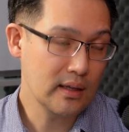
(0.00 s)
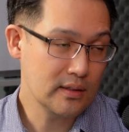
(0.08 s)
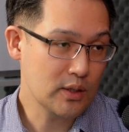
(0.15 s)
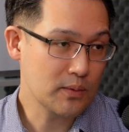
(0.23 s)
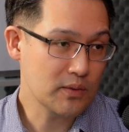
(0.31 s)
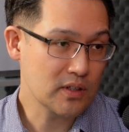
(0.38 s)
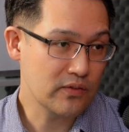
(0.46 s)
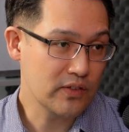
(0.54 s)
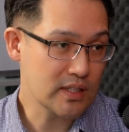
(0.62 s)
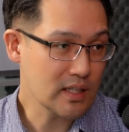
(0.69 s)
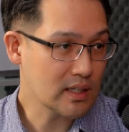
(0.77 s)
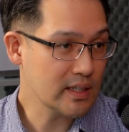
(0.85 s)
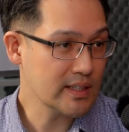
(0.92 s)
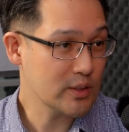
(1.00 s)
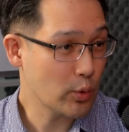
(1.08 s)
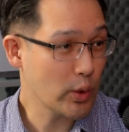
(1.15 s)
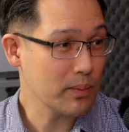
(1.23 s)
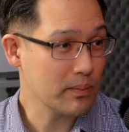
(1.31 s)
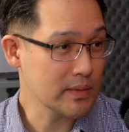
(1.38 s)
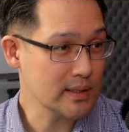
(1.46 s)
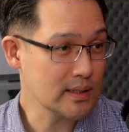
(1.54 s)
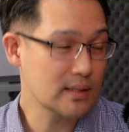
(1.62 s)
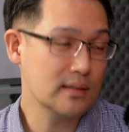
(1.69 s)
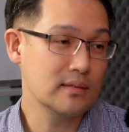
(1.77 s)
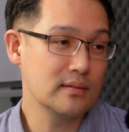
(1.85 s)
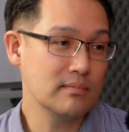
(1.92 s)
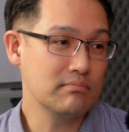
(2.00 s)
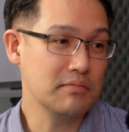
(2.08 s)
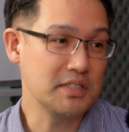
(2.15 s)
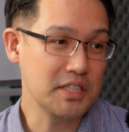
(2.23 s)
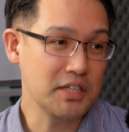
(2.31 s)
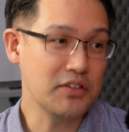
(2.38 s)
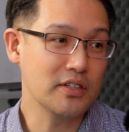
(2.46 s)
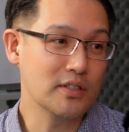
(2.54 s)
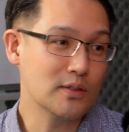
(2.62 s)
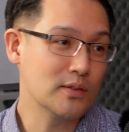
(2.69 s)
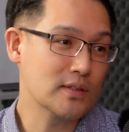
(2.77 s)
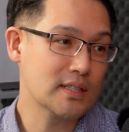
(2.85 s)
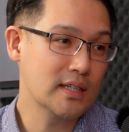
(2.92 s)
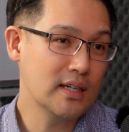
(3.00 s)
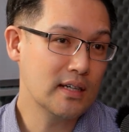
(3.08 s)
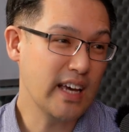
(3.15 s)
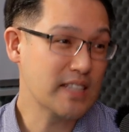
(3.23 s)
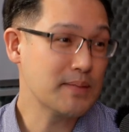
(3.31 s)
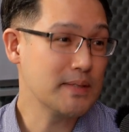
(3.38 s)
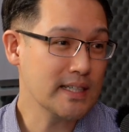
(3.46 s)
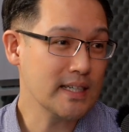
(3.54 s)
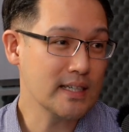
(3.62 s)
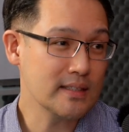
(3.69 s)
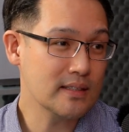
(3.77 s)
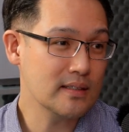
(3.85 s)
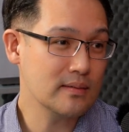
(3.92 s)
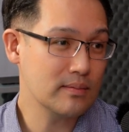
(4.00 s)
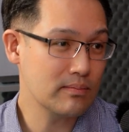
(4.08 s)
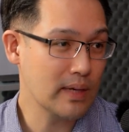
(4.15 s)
terms of facilities, equipment, materials, expertise.